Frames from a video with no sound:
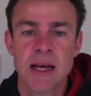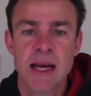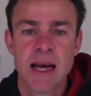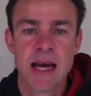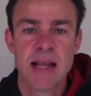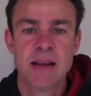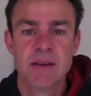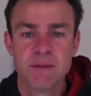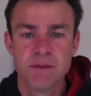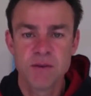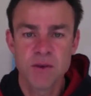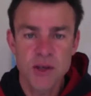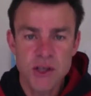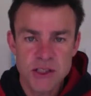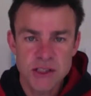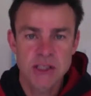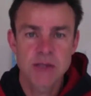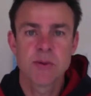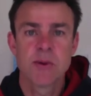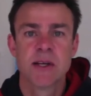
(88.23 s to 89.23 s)
And the
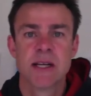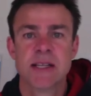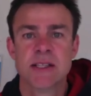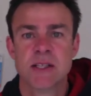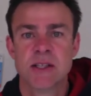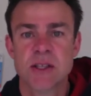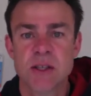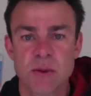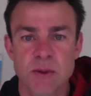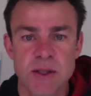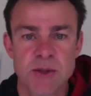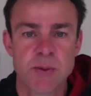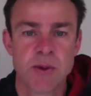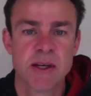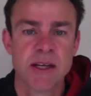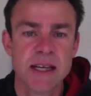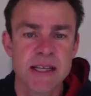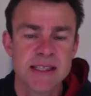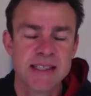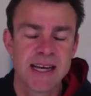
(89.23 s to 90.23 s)
first thing we need to do is we
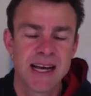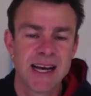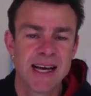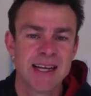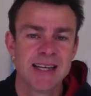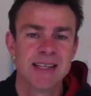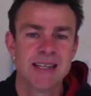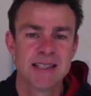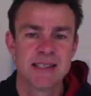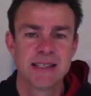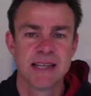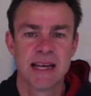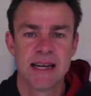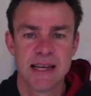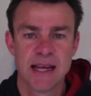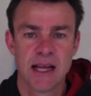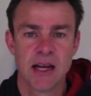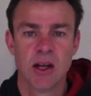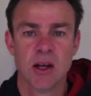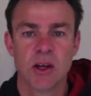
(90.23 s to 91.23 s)
need to understand
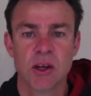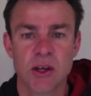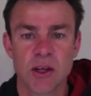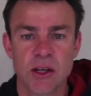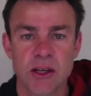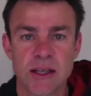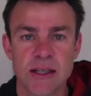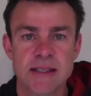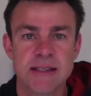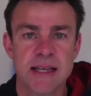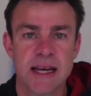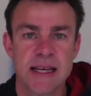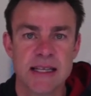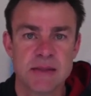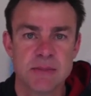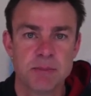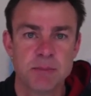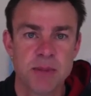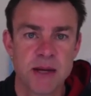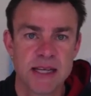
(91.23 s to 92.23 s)
our learners as
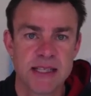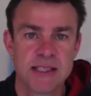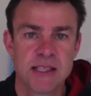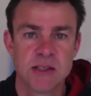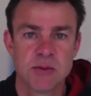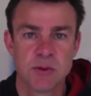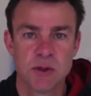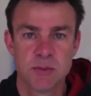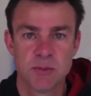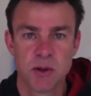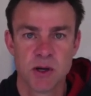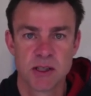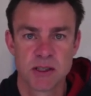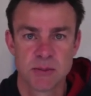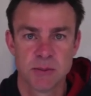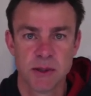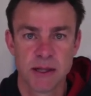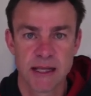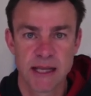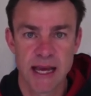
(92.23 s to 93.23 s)
best as we
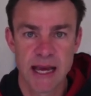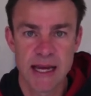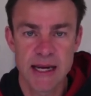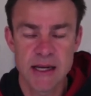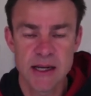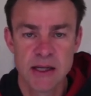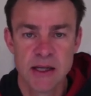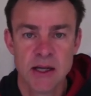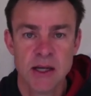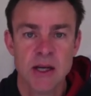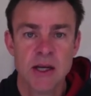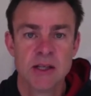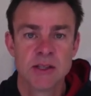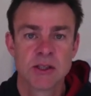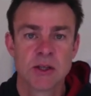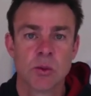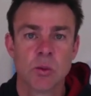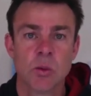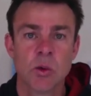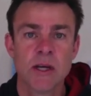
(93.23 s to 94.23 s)
possibly can
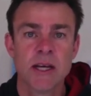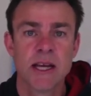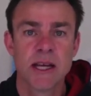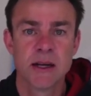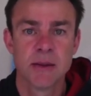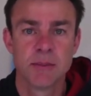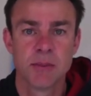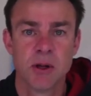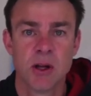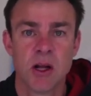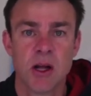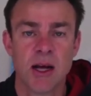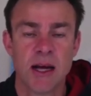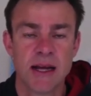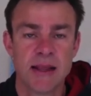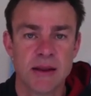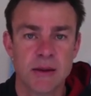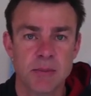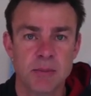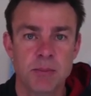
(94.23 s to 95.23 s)
so we can apply
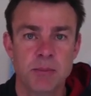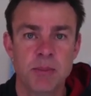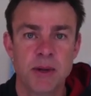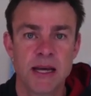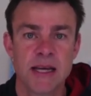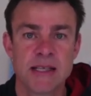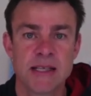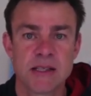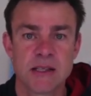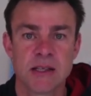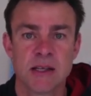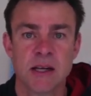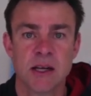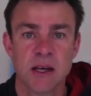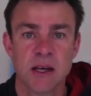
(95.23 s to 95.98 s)
the best